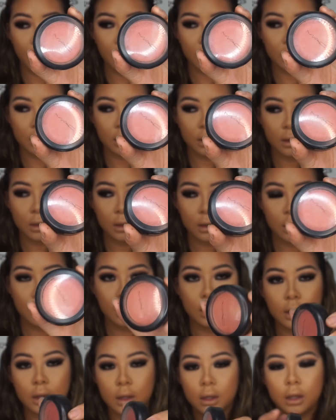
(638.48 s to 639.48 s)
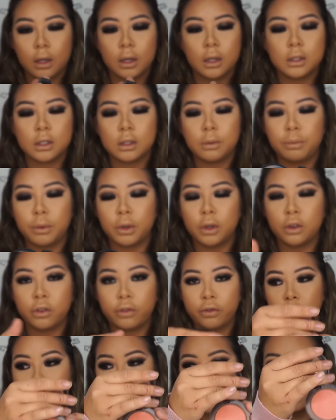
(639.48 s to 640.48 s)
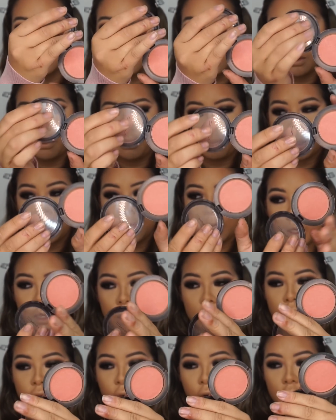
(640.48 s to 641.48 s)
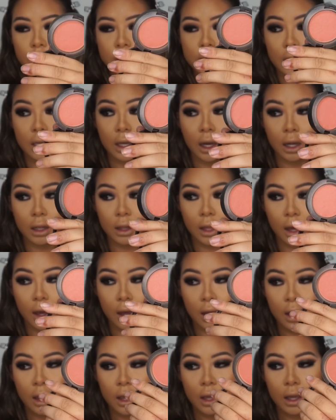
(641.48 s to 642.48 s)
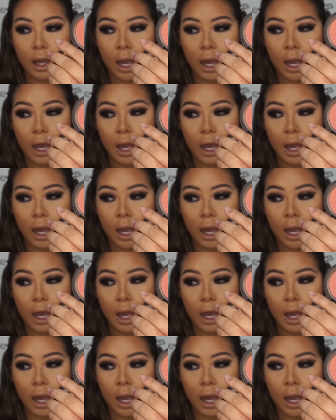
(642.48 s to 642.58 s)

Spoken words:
MAC. It's a beautiful pinky rosy colour,